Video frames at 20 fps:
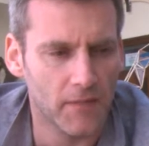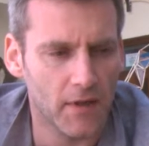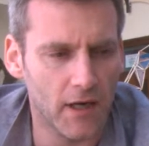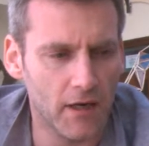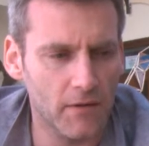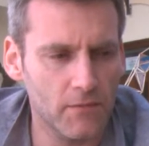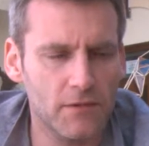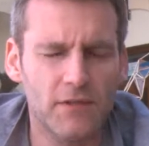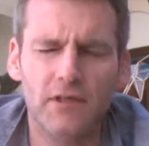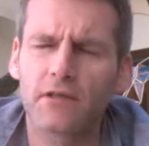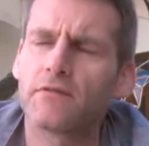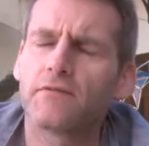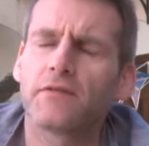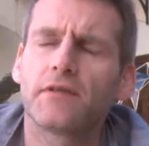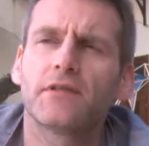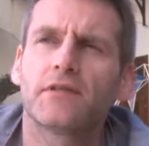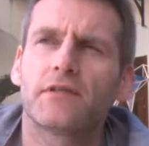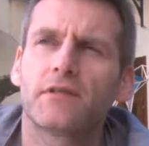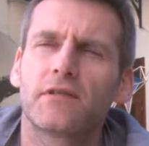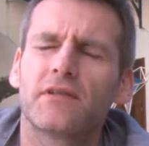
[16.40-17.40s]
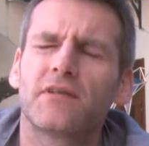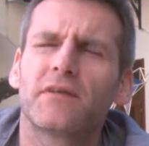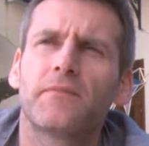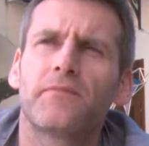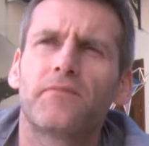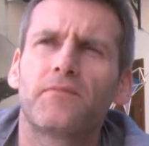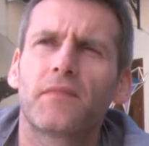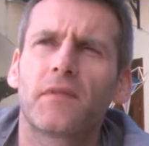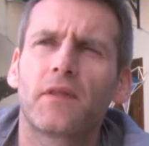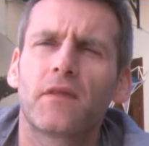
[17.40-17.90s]
I was convinced
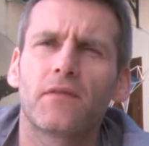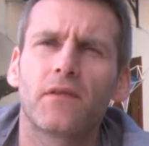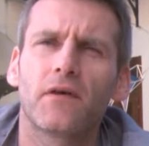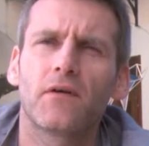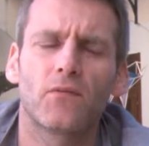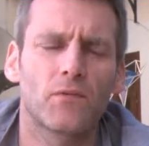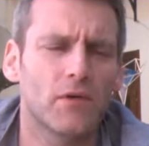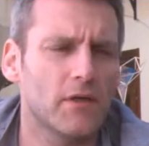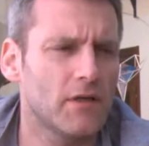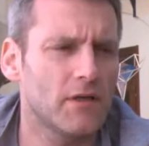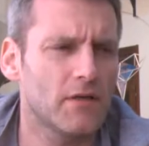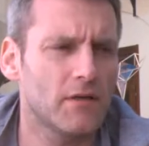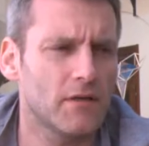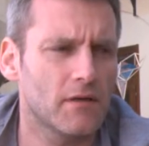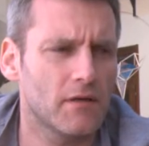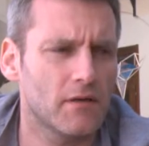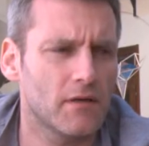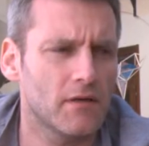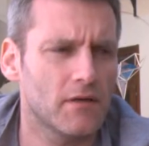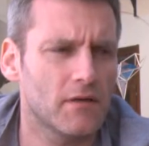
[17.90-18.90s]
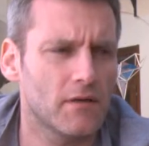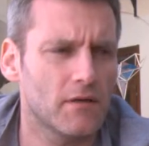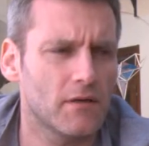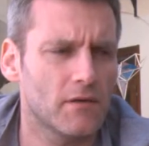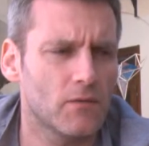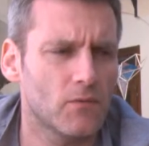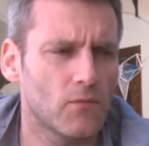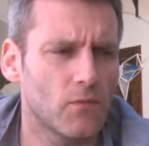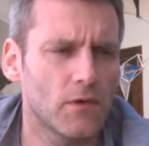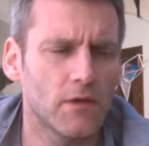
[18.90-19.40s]
that we
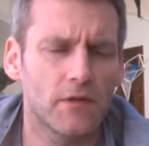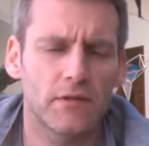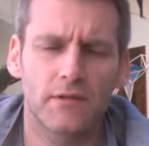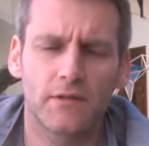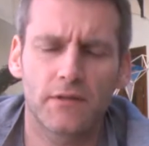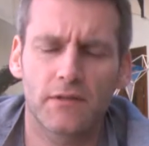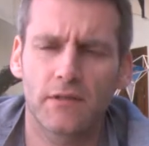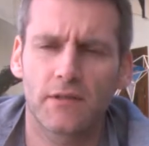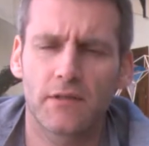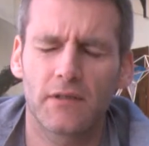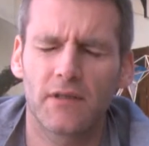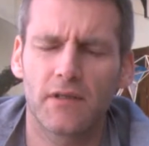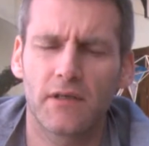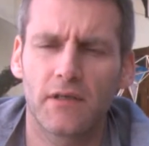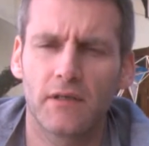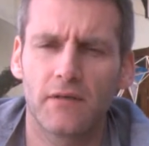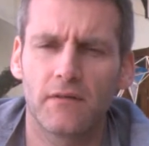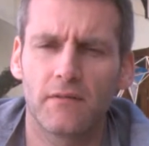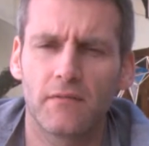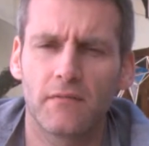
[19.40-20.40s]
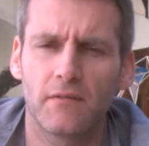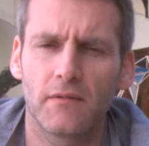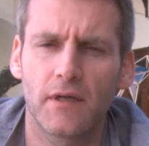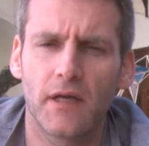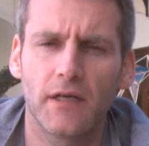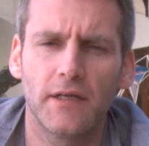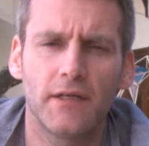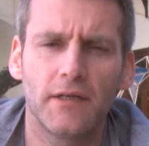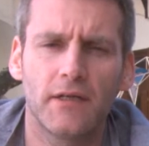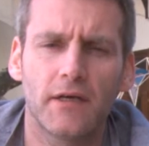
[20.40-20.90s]
weren't in
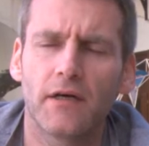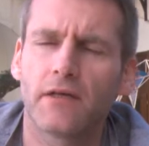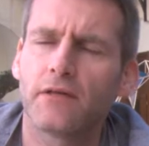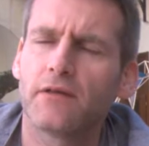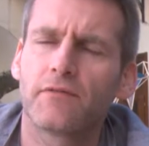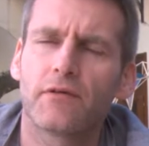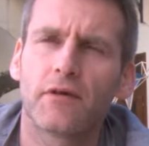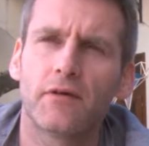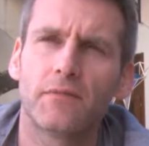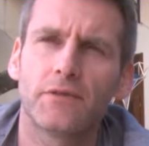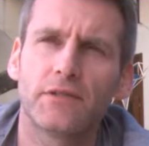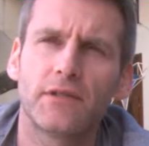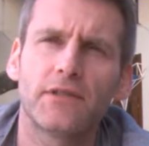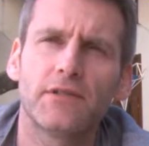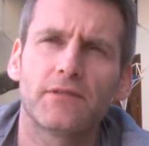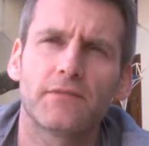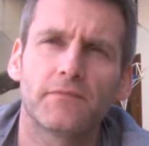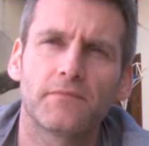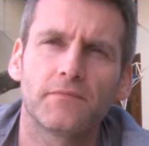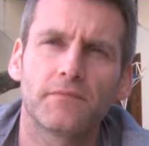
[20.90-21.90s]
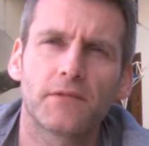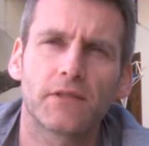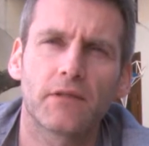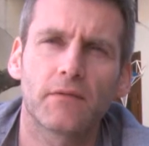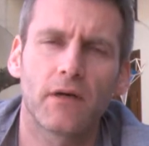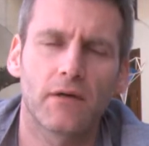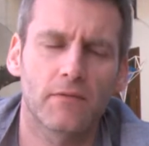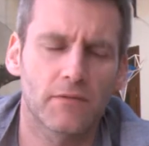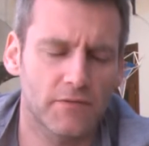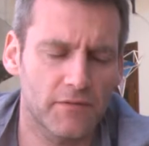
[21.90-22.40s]
any kind of competition.
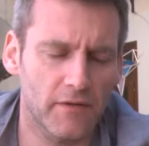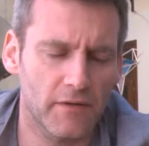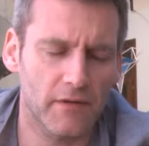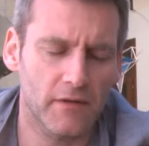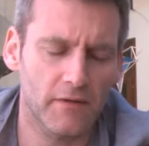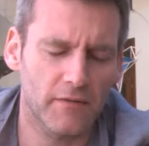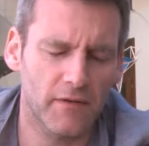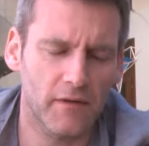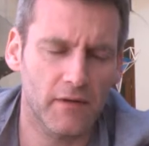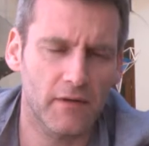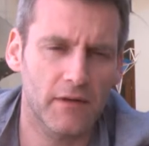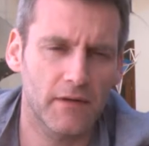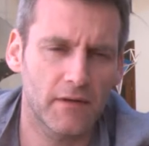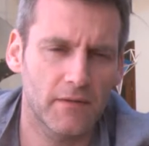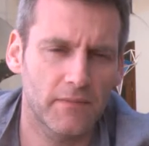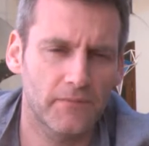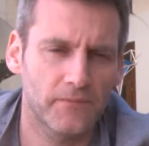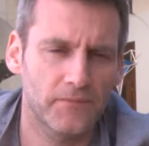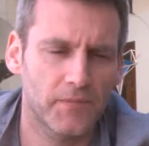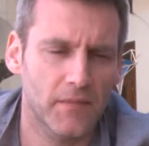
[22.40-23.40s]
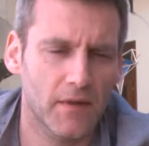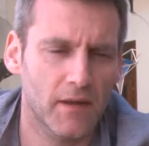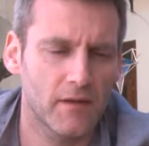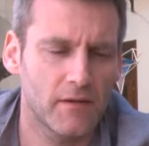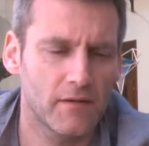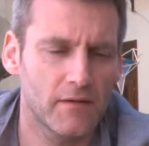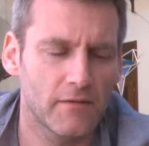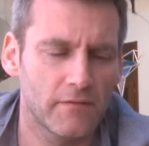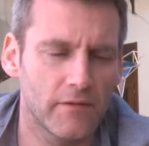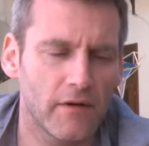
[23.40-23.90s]
So I was very, very,
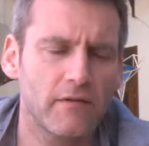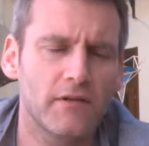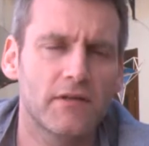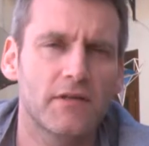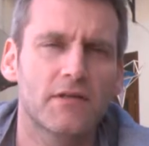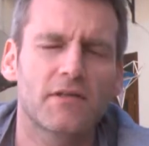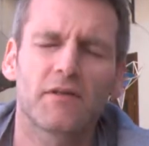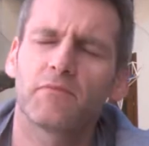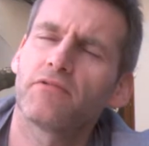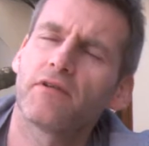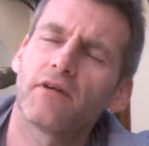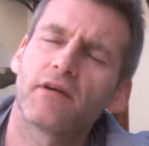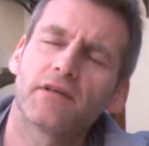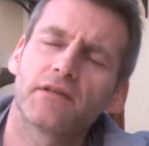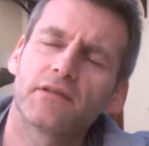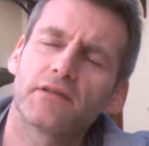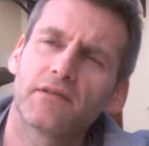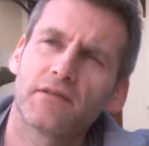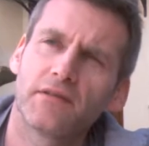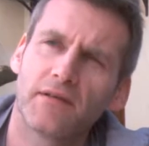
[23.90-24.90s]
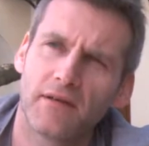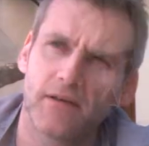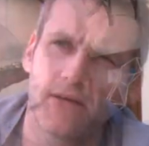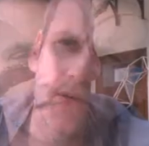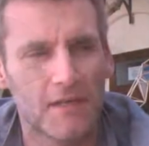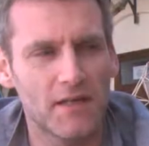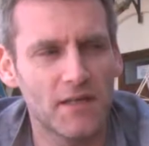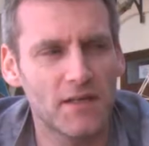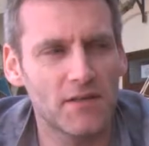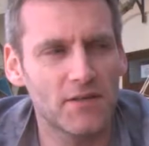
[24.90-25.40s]
very surprised.
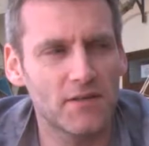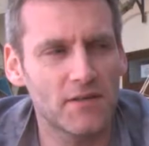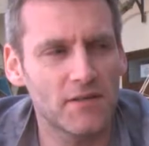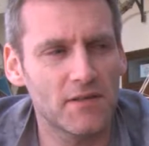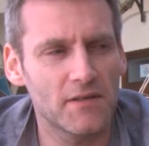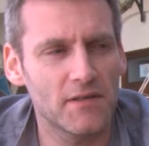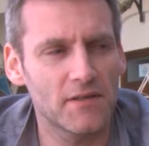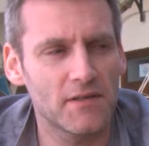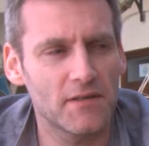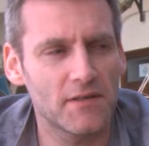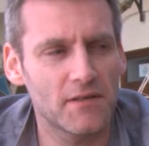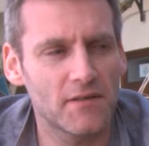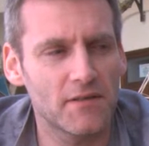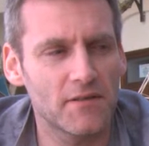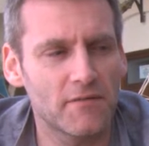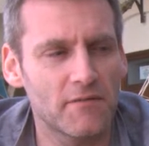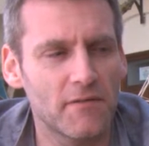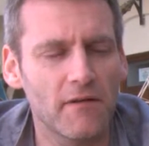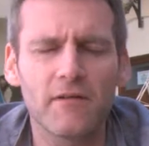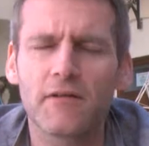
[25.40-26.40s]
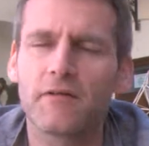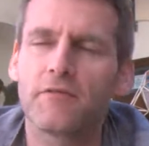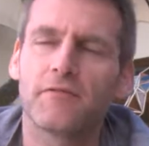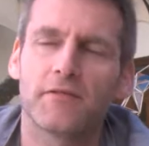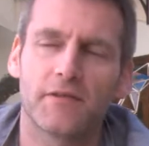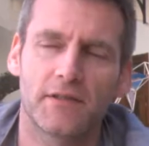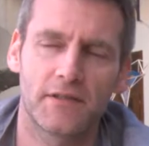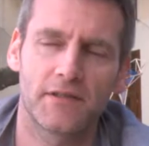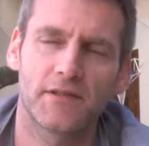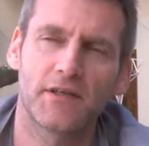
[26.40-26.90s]
The very
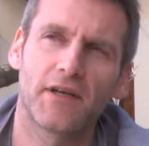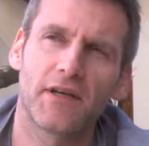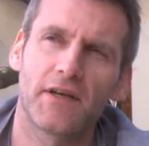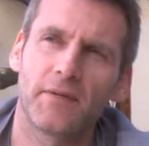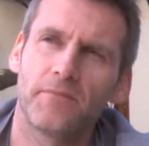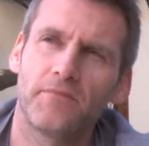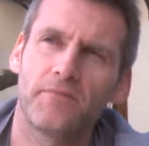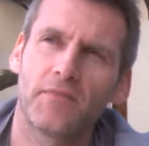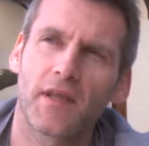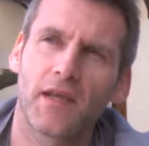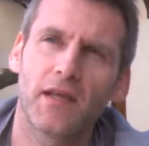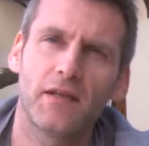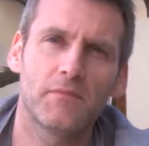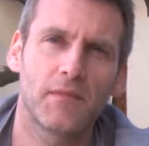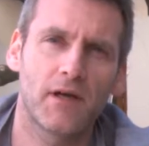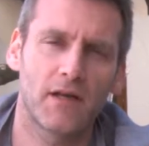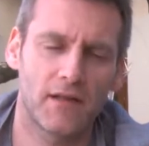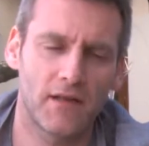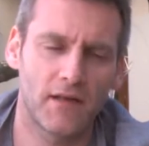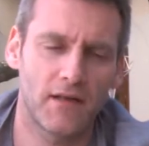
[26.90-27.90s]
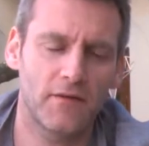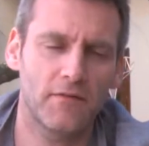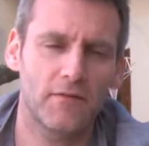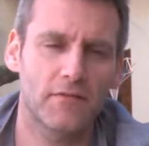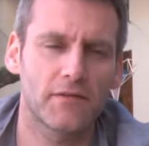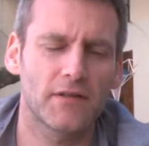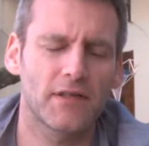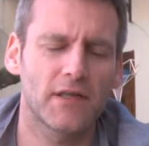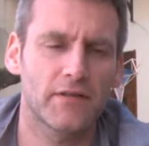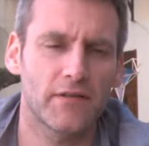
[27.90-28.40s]
first time in my
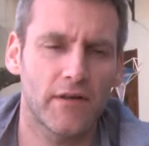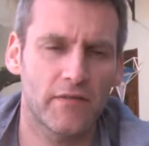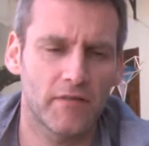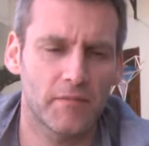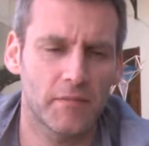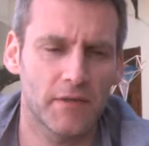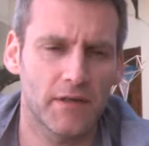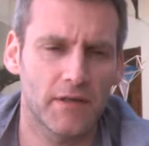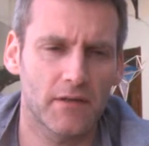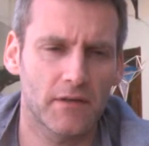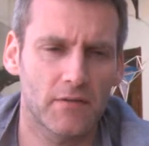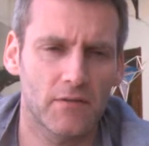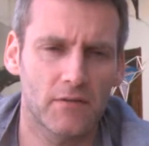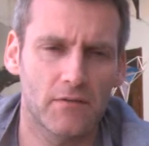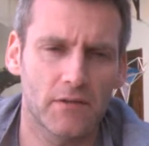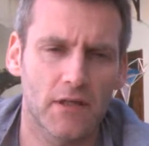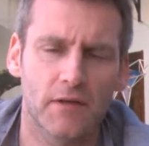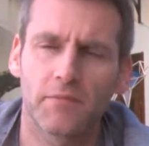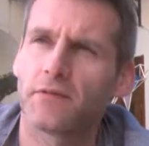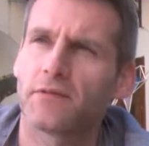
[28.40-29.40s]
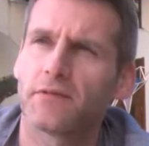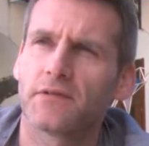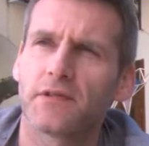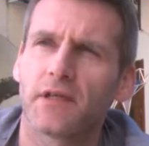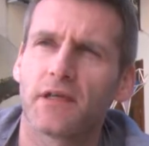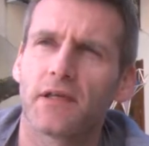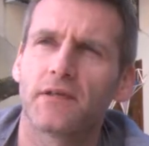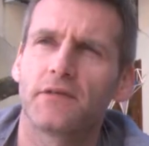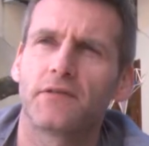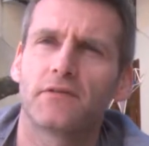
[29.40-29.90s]
life that I've ever been called up on
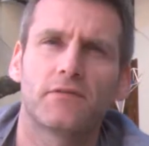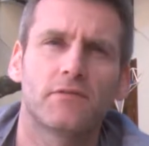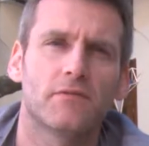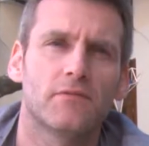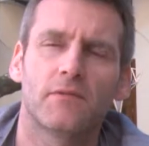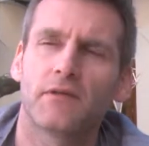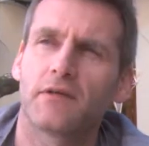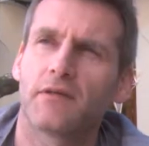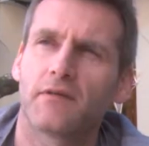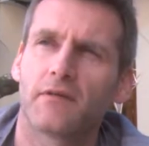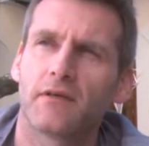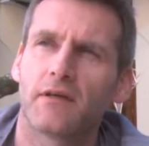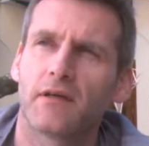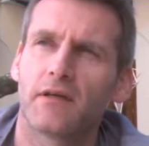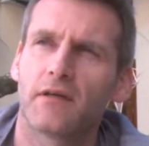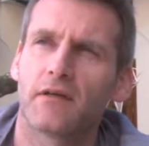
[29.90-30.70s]
stage to win